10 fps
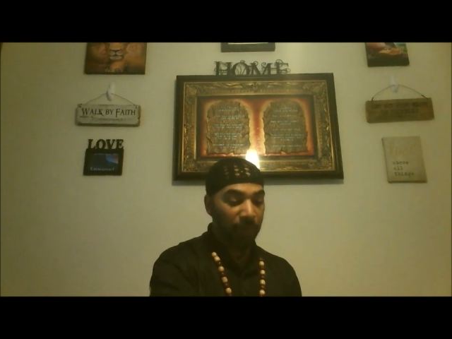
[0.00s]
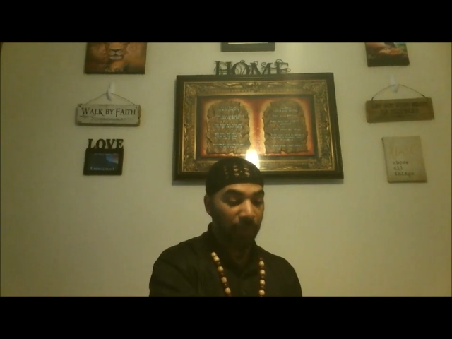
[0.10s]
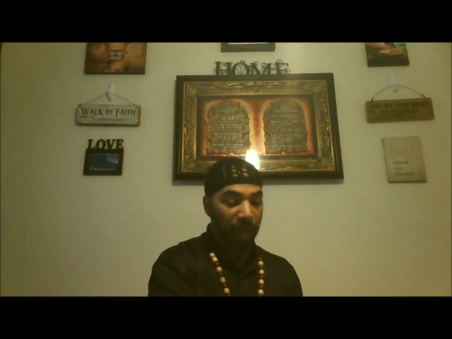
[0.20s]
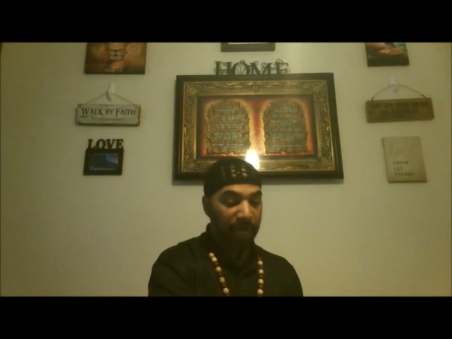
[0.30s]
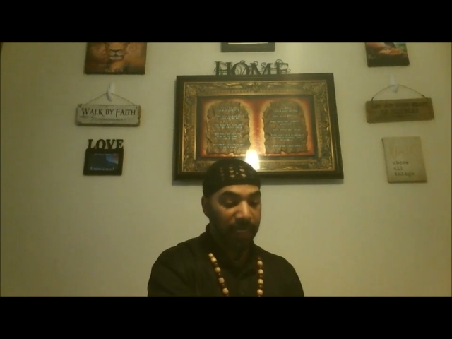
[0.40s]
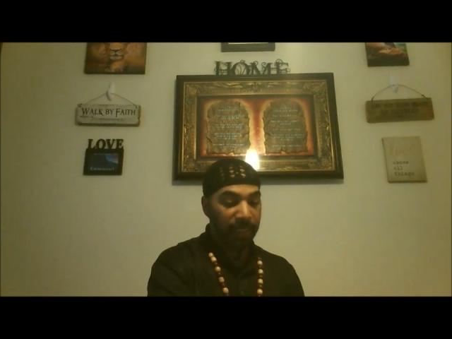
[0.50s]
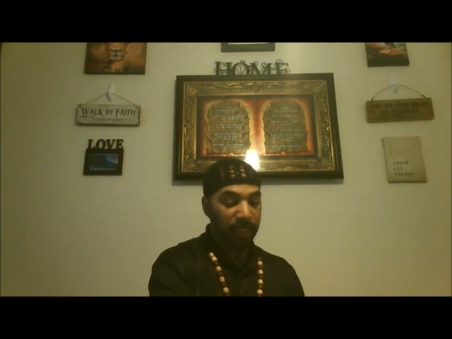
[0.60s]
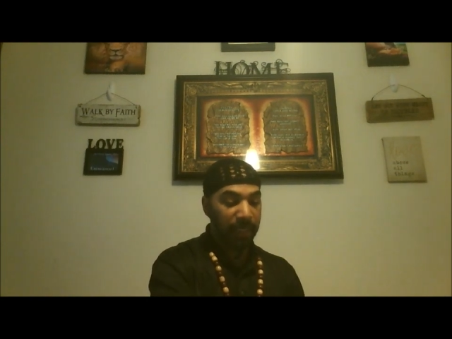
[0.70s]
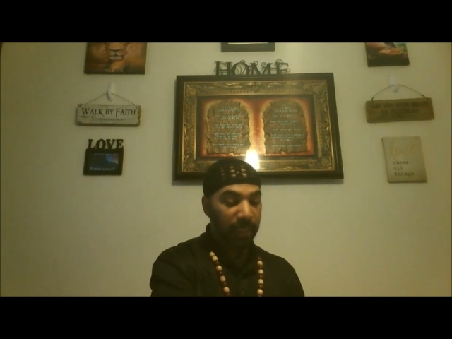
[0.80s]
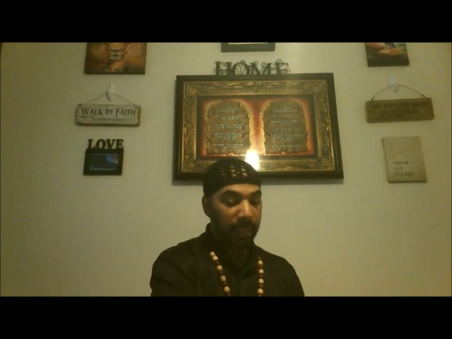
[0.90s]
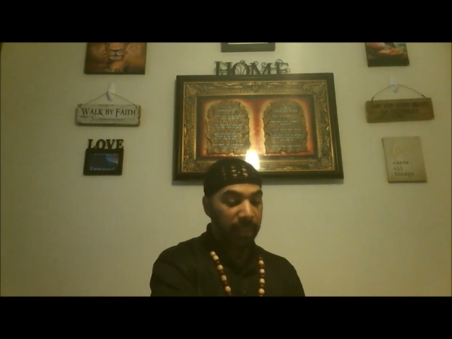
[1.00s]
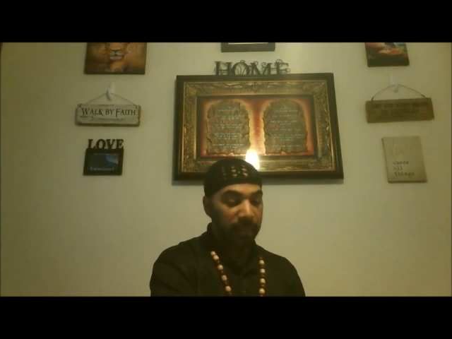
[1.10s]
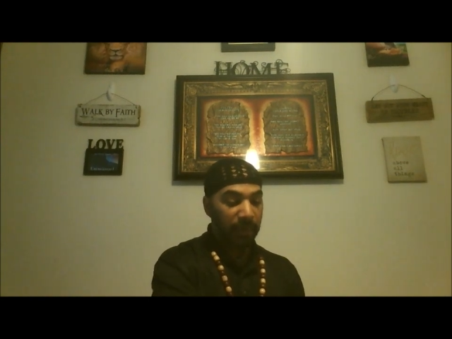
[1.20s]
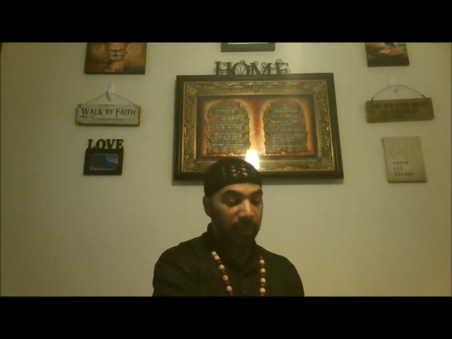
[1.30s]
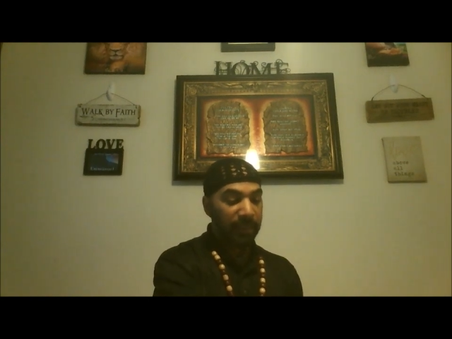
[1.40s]
Right?
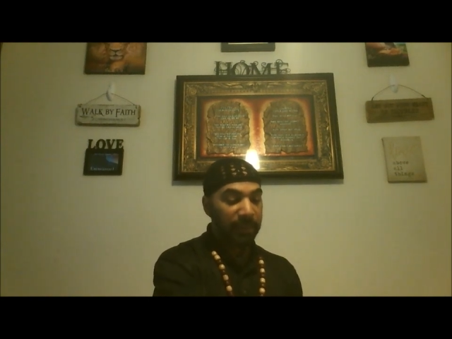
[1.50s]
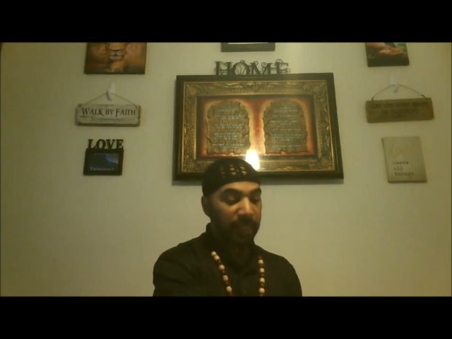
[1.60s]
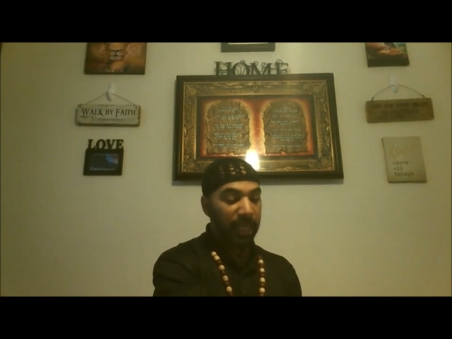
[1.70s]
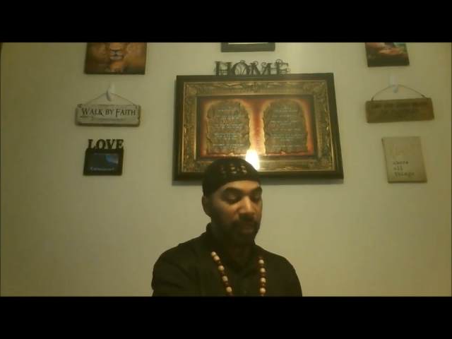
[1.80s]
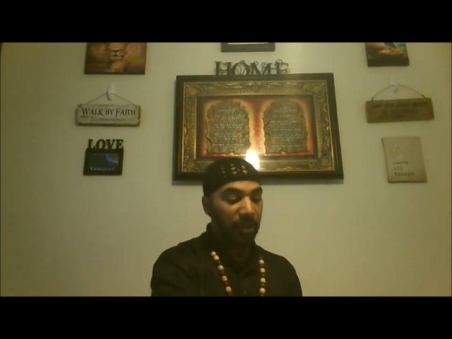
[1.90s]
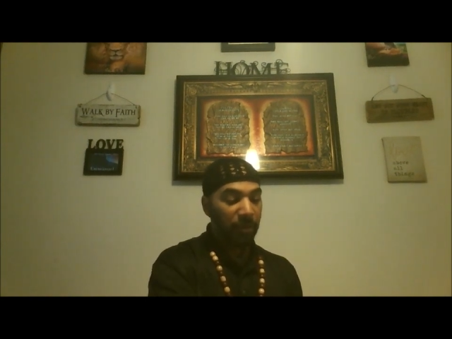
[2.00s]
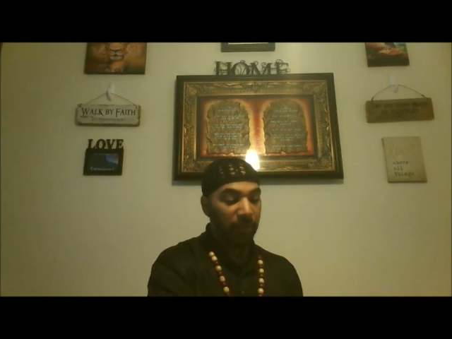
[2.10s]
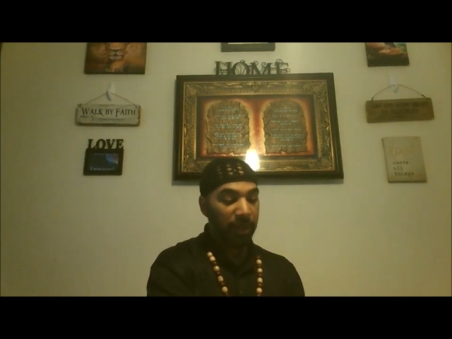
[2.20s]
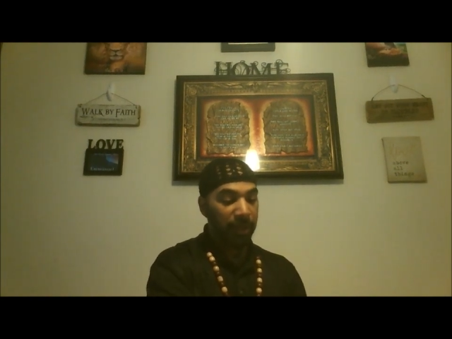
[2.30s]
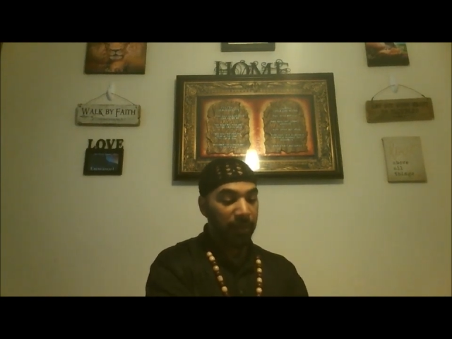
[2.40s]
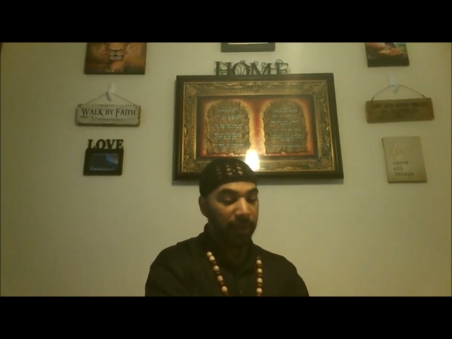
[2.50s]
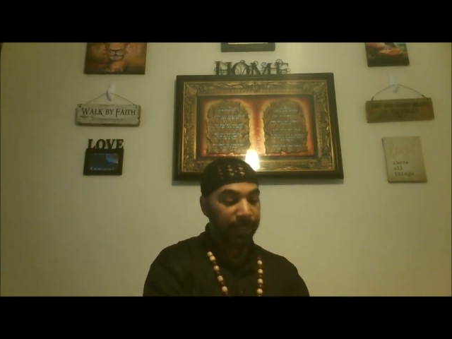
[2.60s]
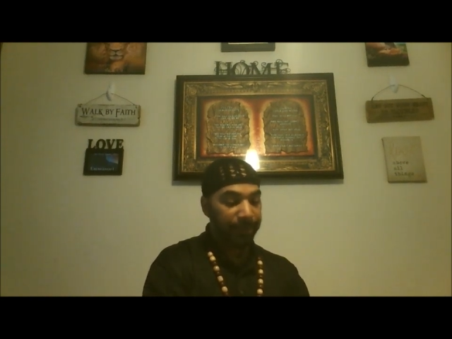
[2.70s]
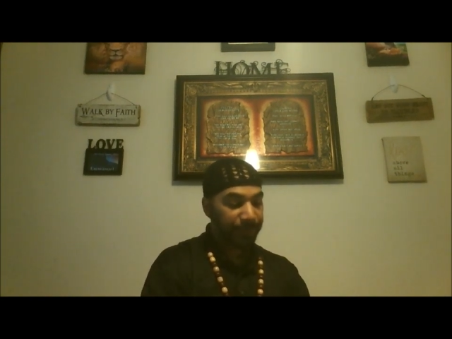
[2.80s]
So let's look at Luke real quick.